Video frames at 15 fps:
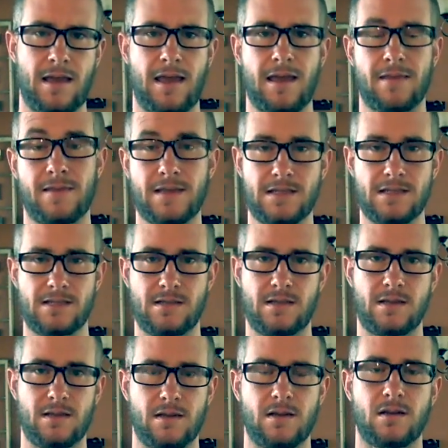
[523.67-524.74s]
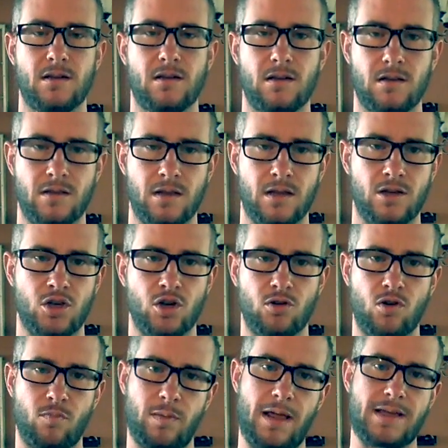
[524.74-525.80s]
And this is the
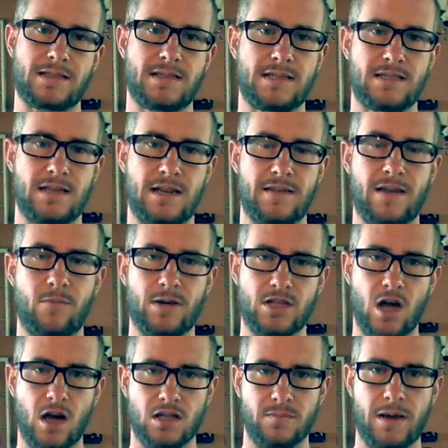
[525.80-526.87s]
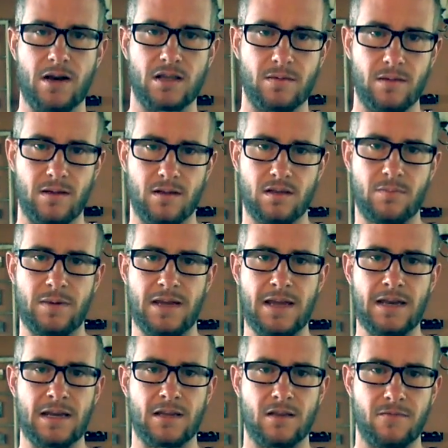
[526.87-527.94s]
neuroplasticity that we talked about at the
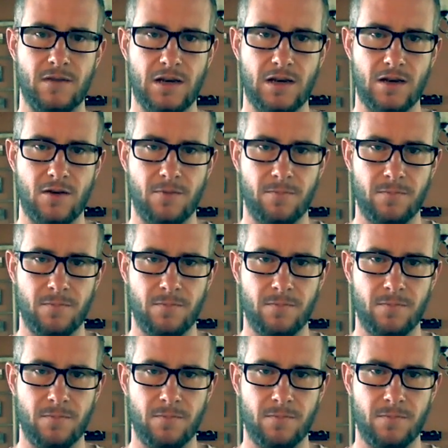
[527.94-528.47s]
beginning of the video.